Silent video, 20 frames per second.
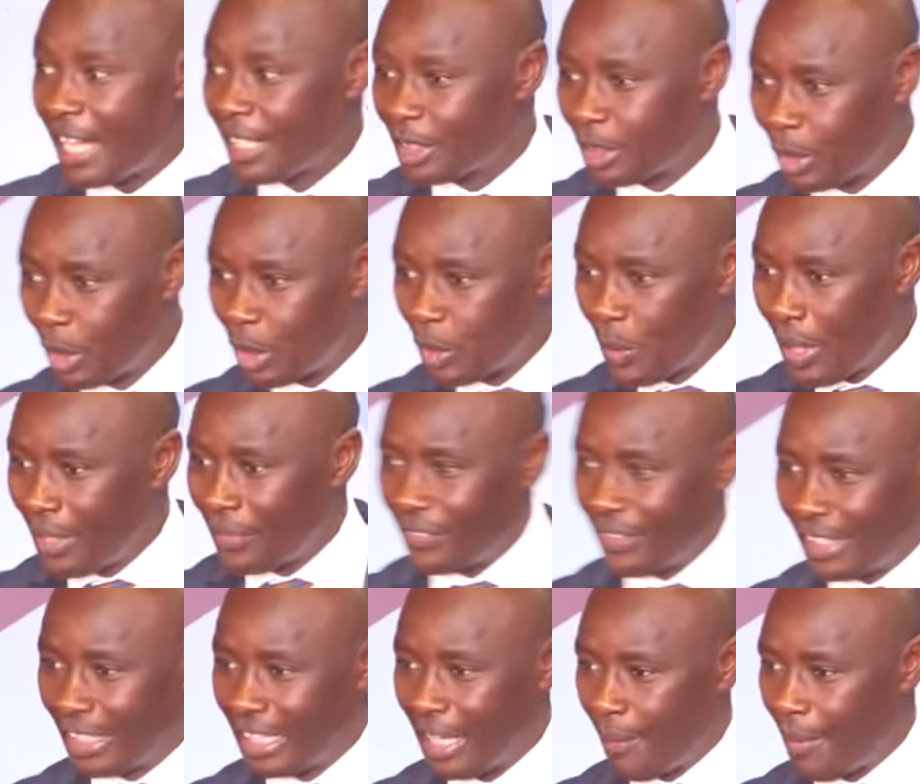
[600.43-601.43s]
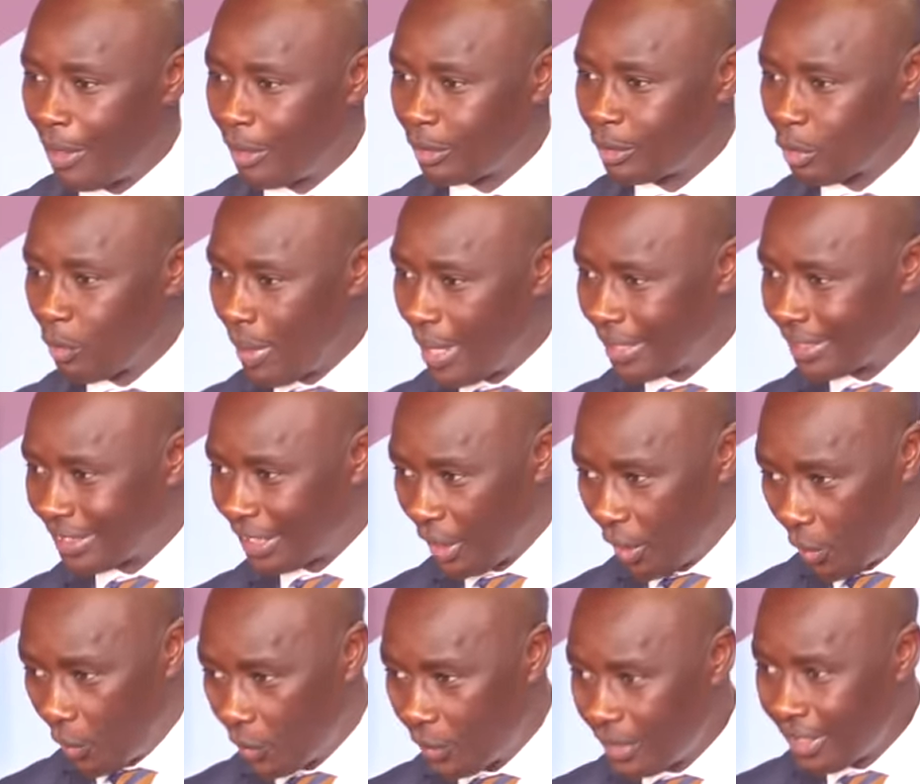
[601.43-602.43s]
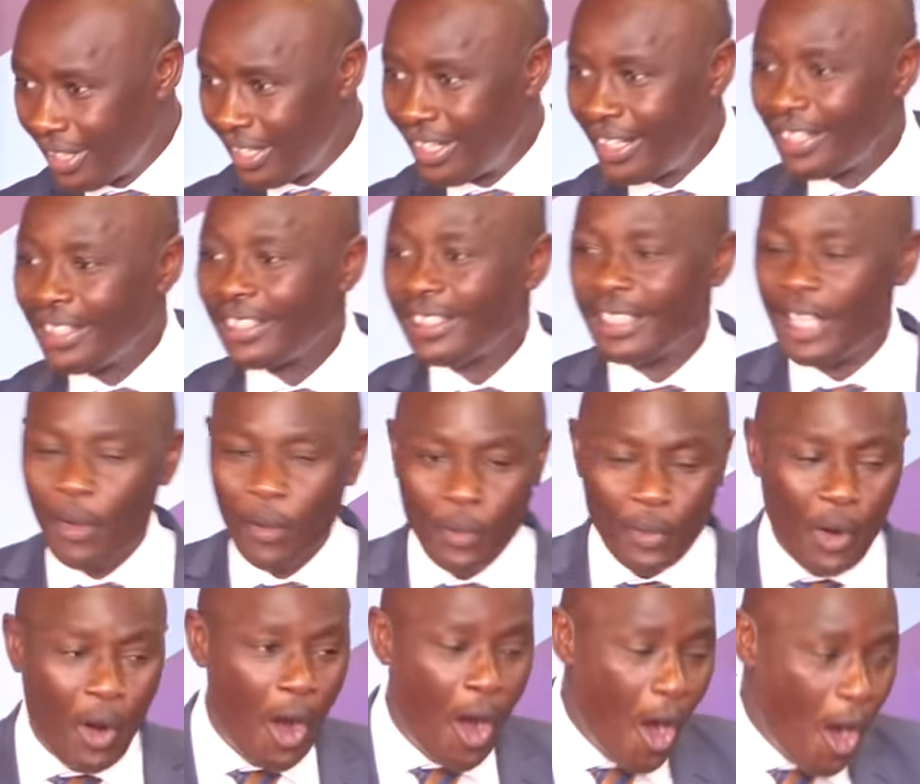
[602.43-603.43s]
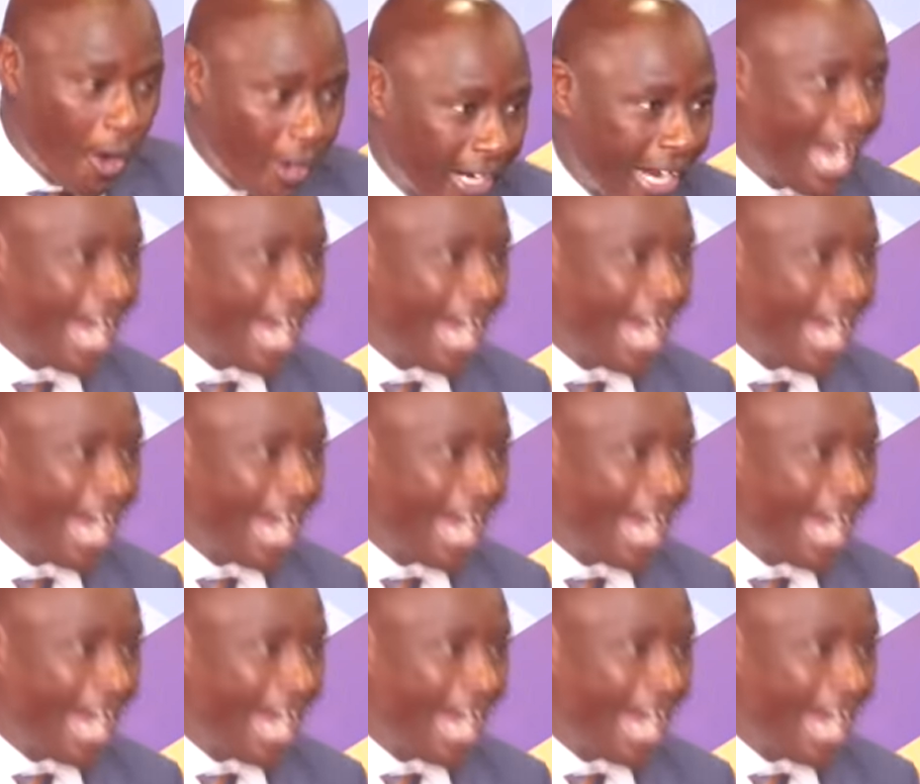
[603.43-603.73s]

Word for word: I told you, I think, about two months ago, they will all